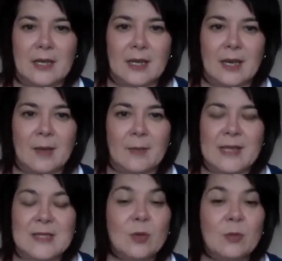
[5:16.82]

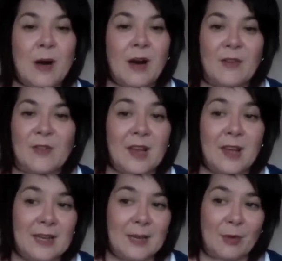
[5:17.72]
It's all part of the
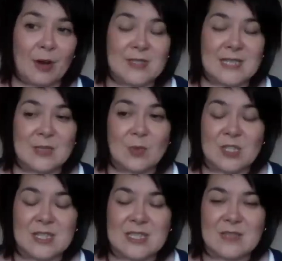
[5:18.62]
learning process,
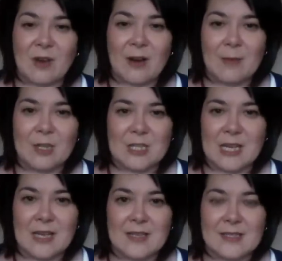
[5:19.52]
which this very much
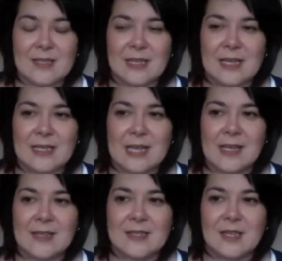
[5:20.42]
is, and it
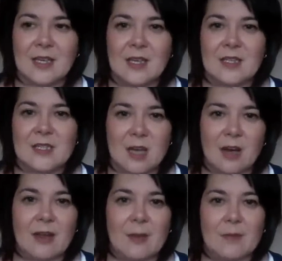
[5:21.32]
takes
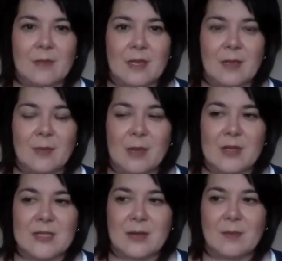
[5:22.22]
time
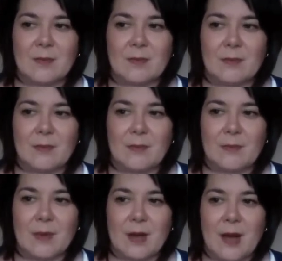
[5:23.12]
because I'm
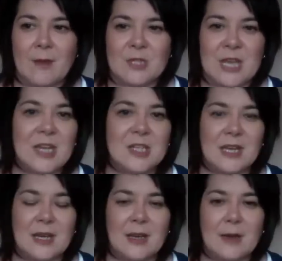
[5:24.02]

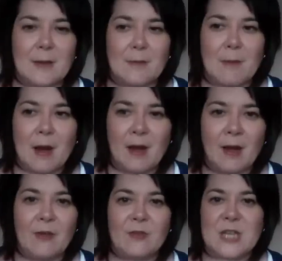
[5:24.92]
changing my
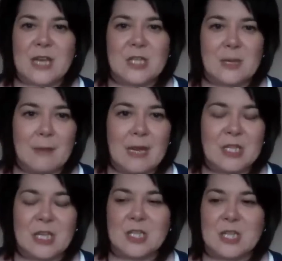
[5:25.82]
life, changing
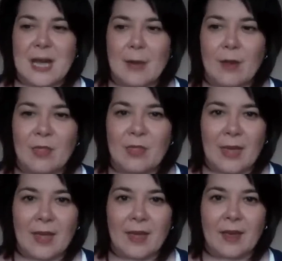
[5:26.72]
me, changing how I
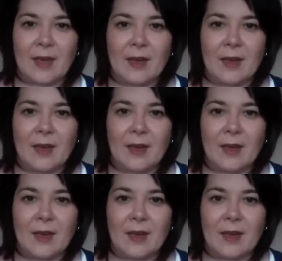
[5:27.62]
think,